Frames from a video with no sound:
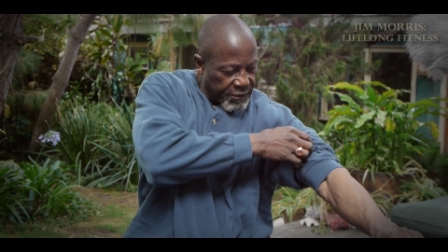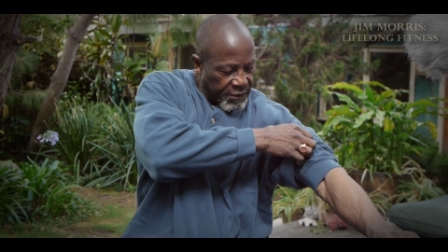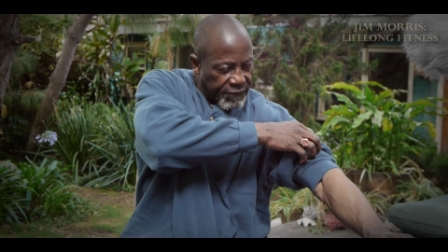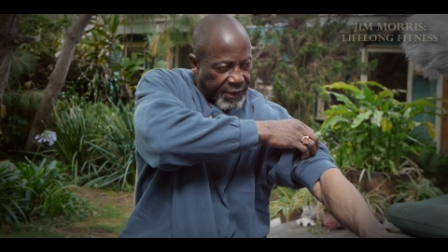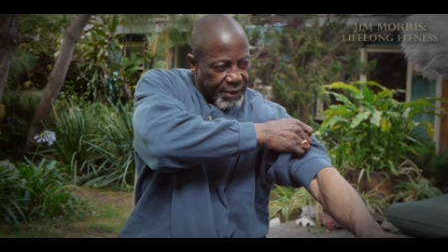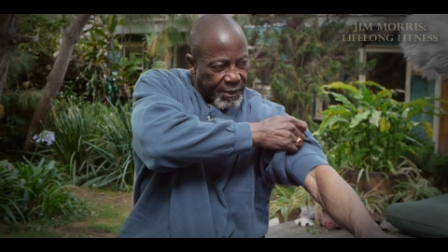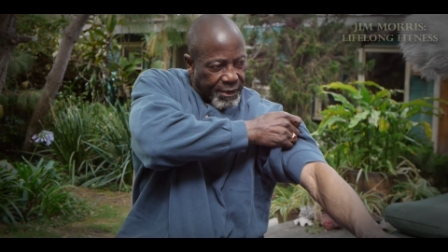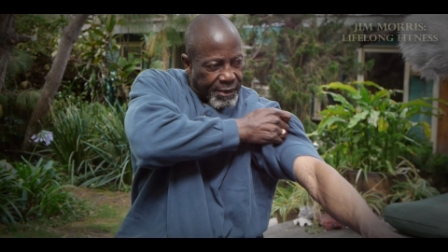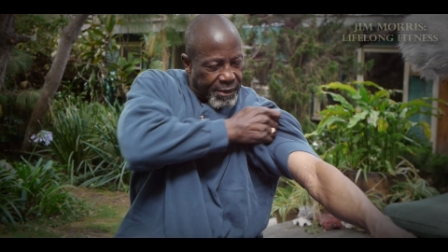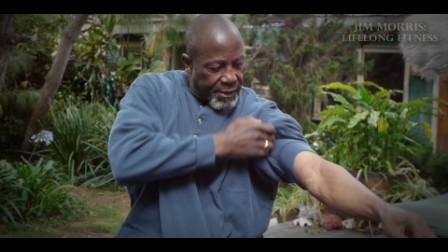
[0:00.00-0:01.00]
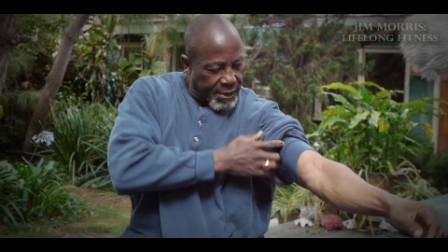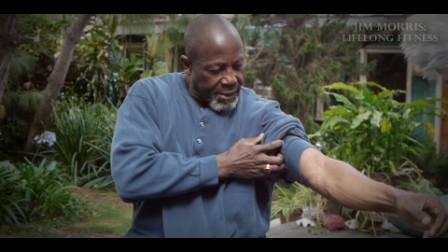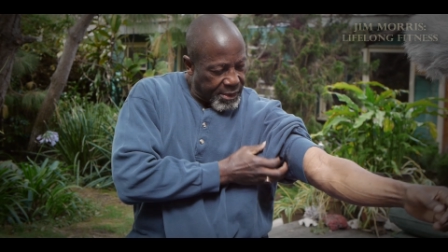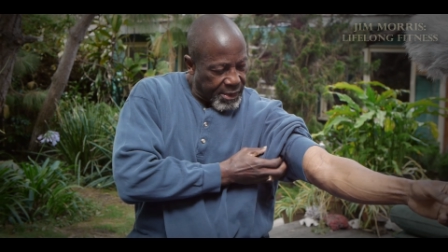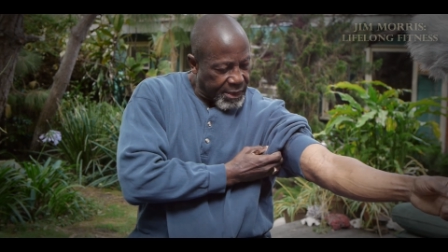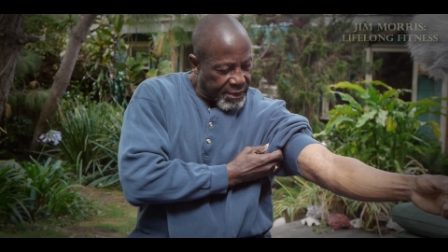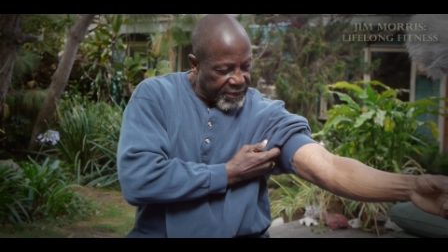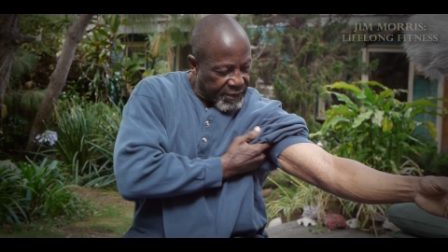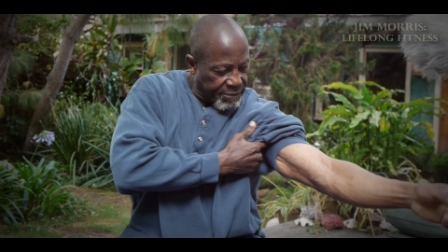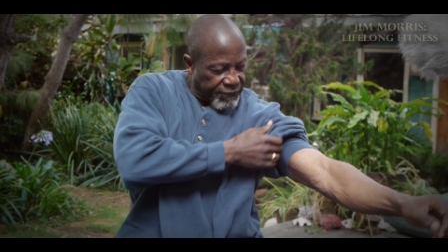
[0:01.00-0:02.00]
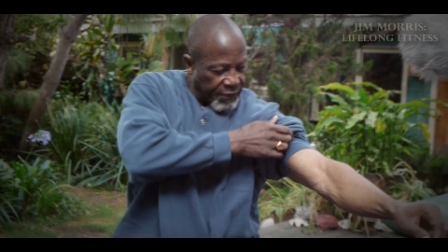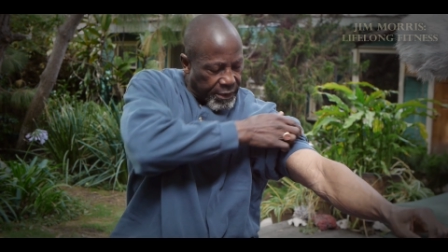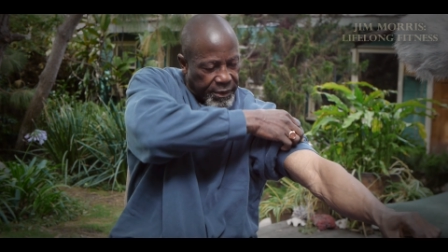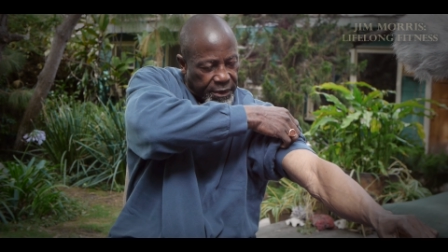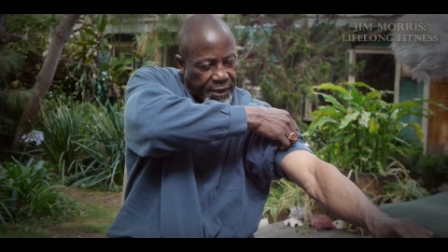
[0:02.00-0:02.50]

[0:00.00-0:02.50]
See if I can get this up far